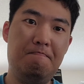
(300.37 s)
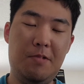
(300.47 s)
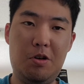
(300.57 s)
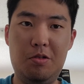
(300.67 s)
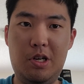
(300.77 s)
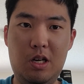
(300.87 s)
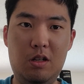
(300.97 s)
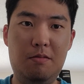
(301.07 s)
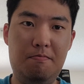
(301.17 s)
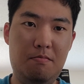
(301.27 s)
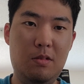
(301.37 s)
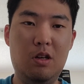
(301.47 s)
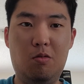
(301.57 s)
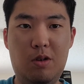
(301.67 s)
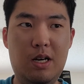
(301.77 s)
So killed
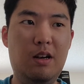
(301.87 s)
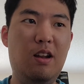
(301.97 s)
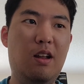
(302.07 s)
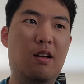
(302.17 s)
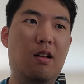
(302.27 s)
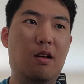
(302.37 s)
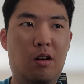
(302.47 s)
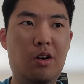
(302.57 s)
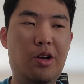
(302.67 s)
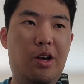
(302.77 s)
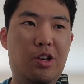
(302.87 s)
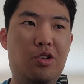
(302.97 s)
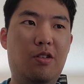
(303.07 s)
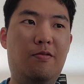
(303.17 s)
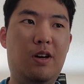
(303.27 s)
one, or
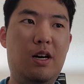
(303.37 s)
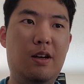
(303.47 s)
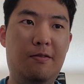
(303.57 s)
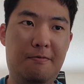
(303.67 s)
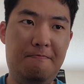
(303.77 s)
injured five.